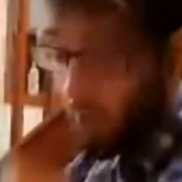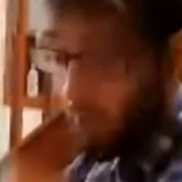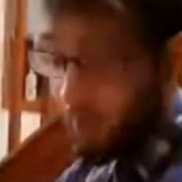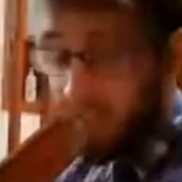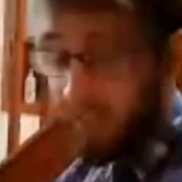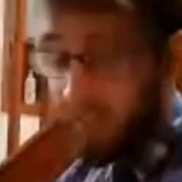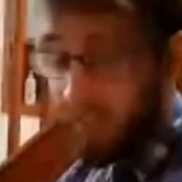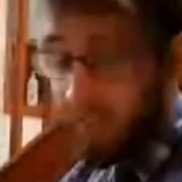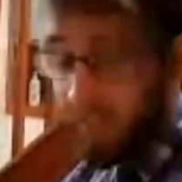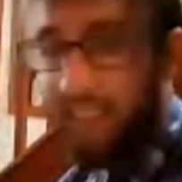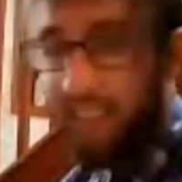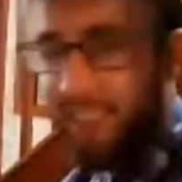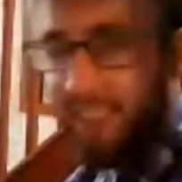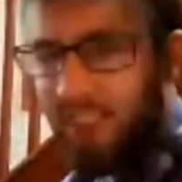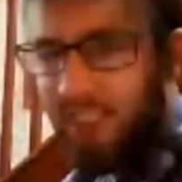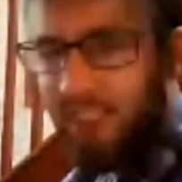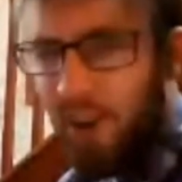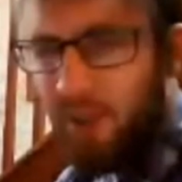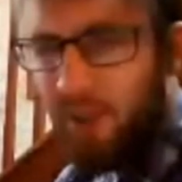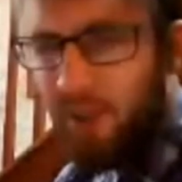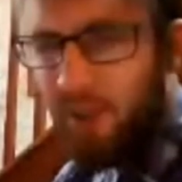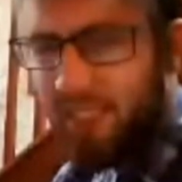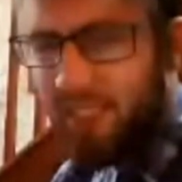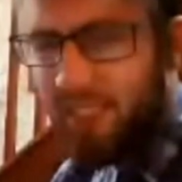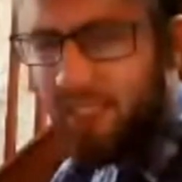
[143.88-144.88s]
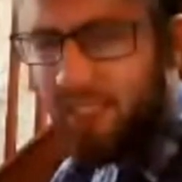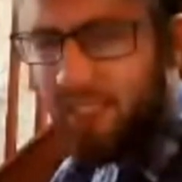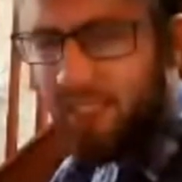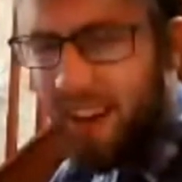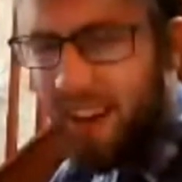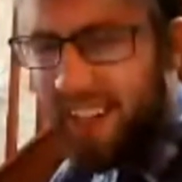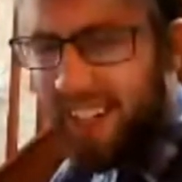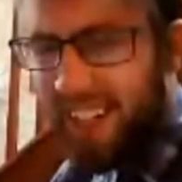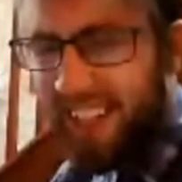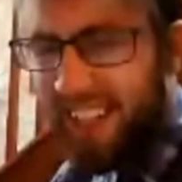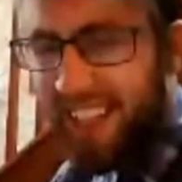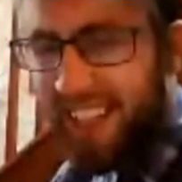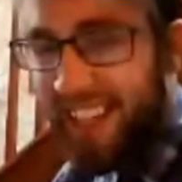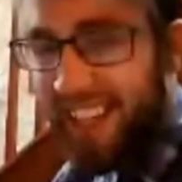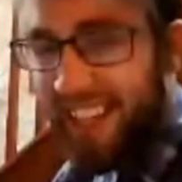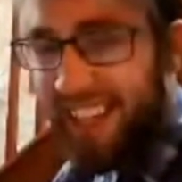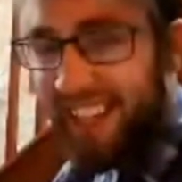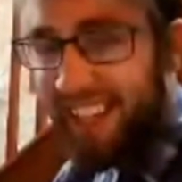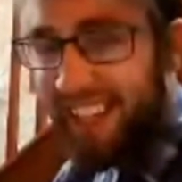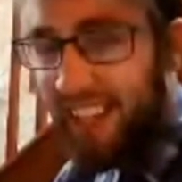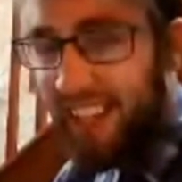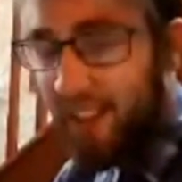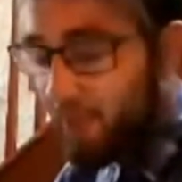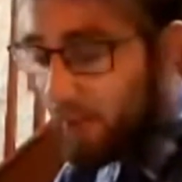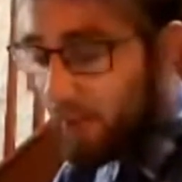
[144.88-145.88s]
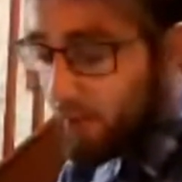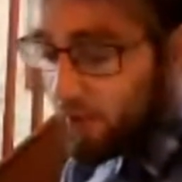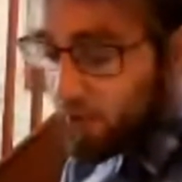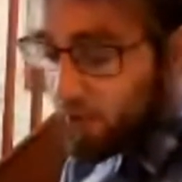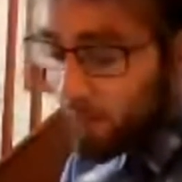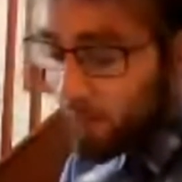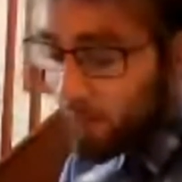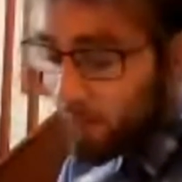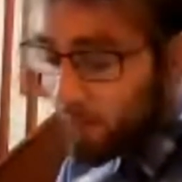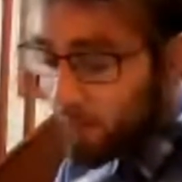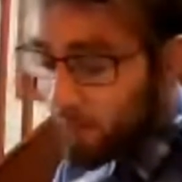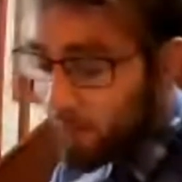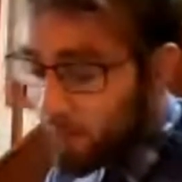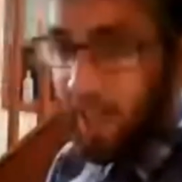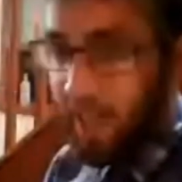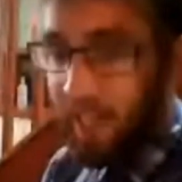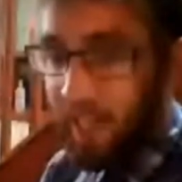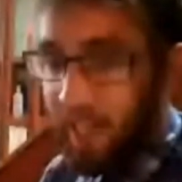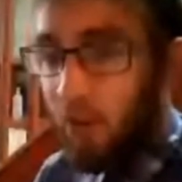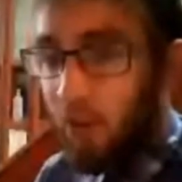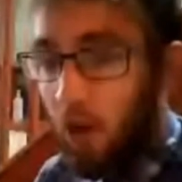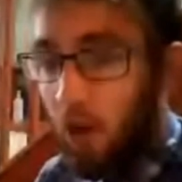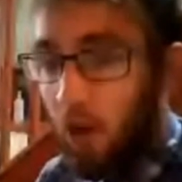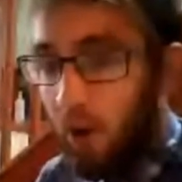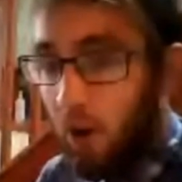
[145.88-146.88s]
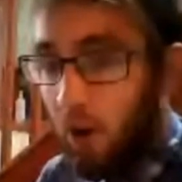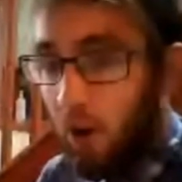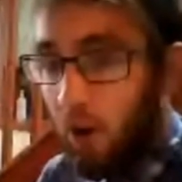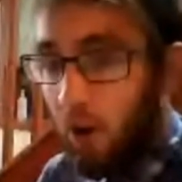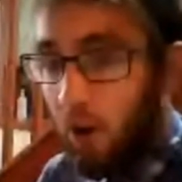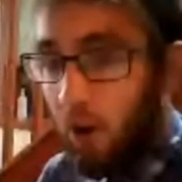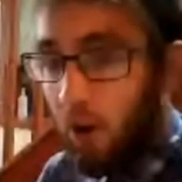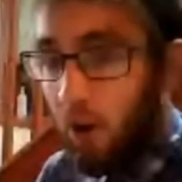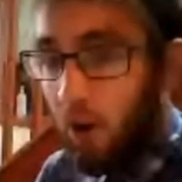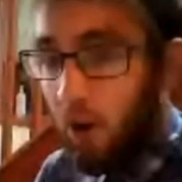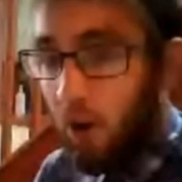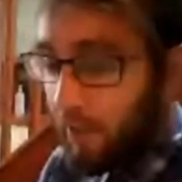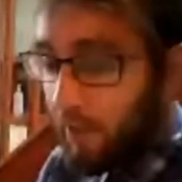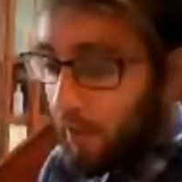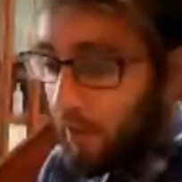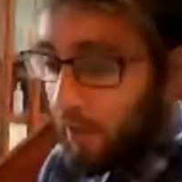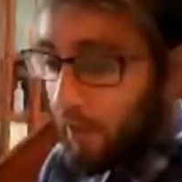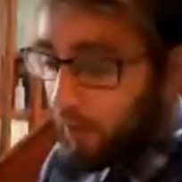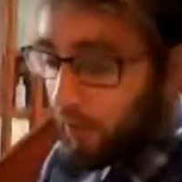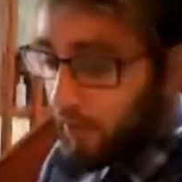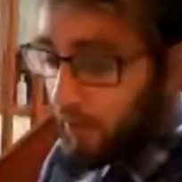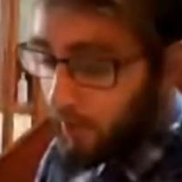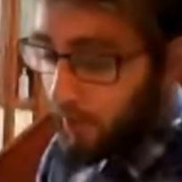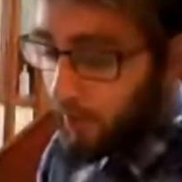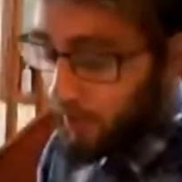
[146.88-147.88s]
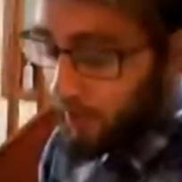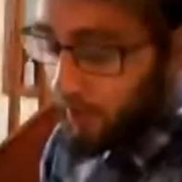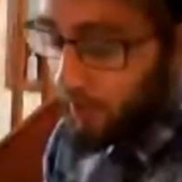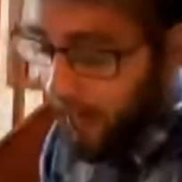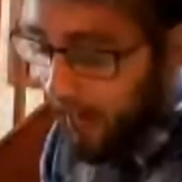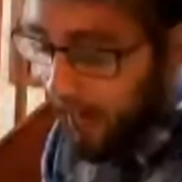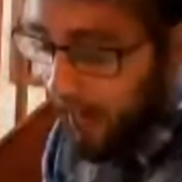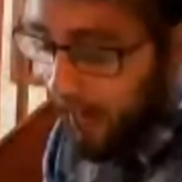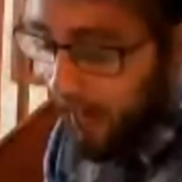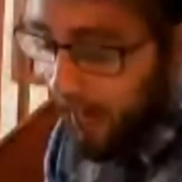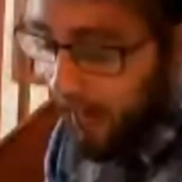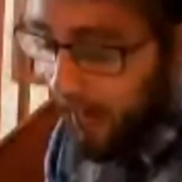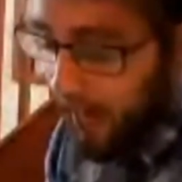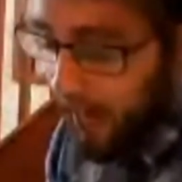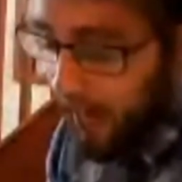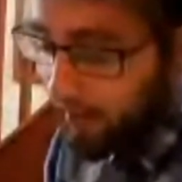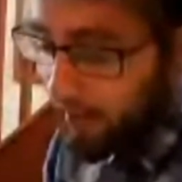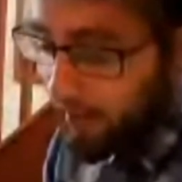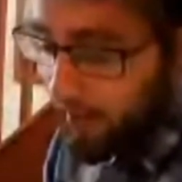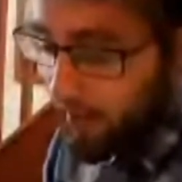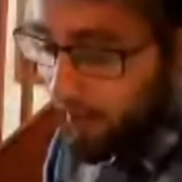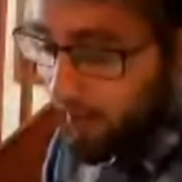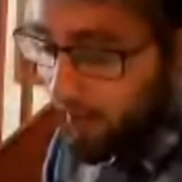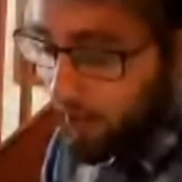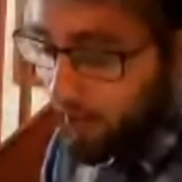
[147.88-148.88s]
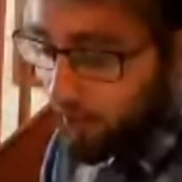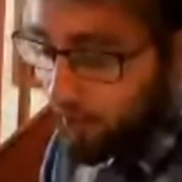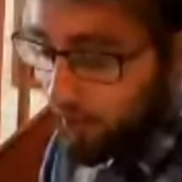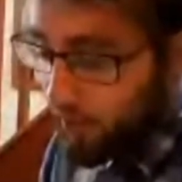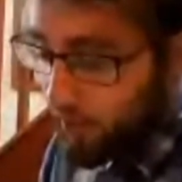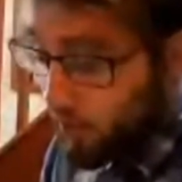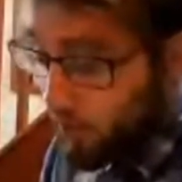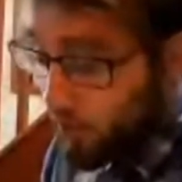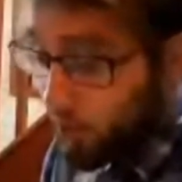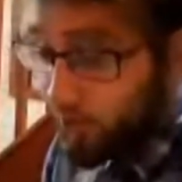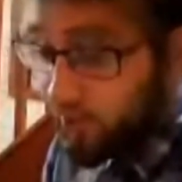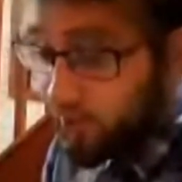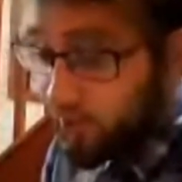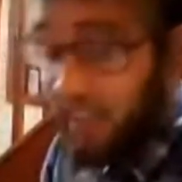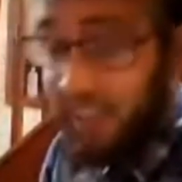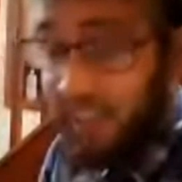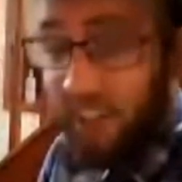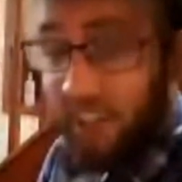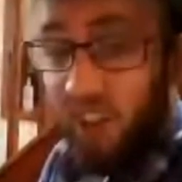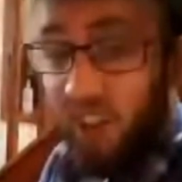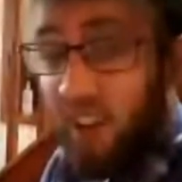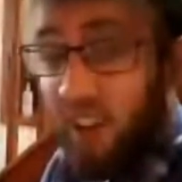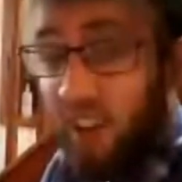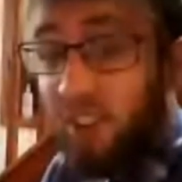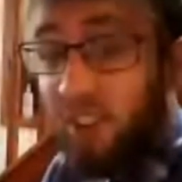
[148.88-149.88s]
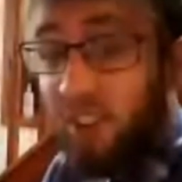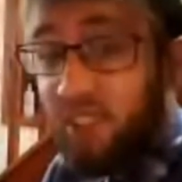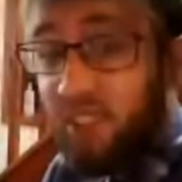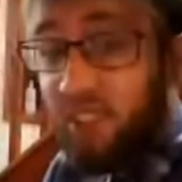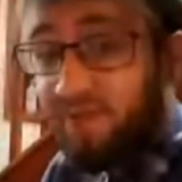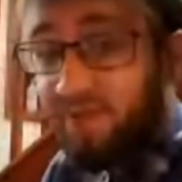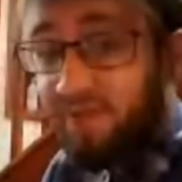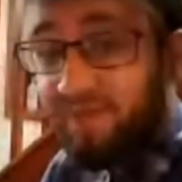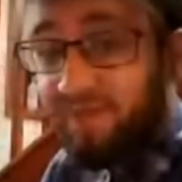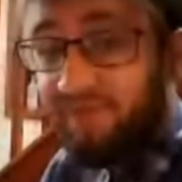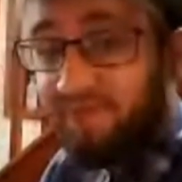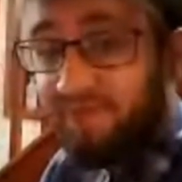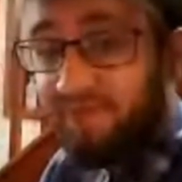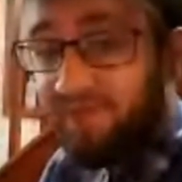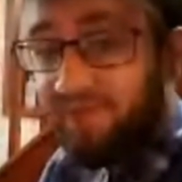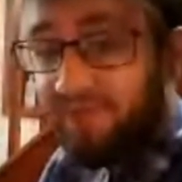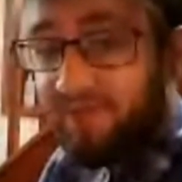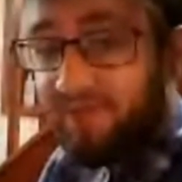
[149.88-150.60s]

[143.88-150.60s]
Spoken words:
always there. It's always in the back of your head. If you suffer from an eating disorder or anything of the kind, you've most likely got that voice.